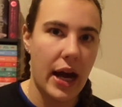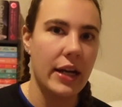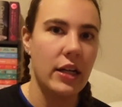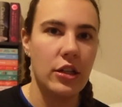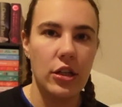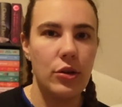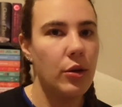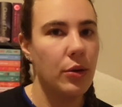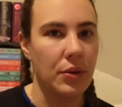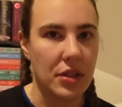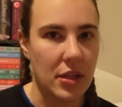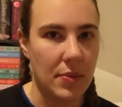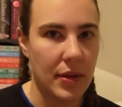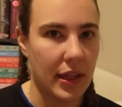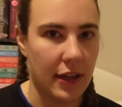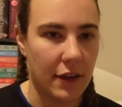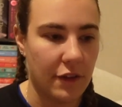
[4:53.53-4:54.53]
I knew it was going
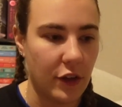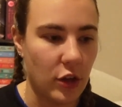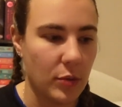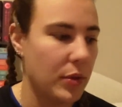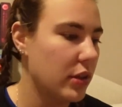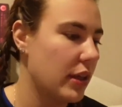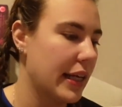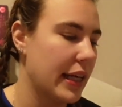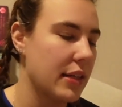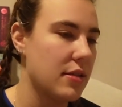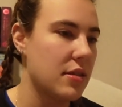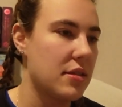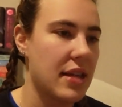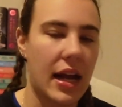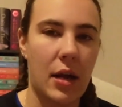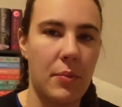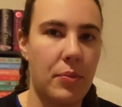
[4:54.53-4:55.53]
to be, like, a filler book. Like, it's a
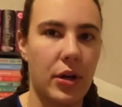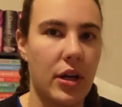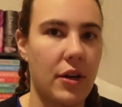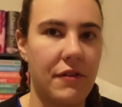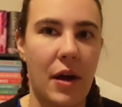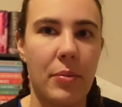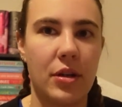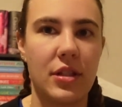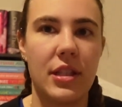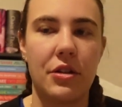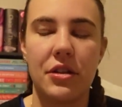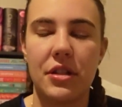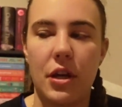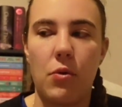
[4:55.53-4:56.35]
second book in a 5-book series.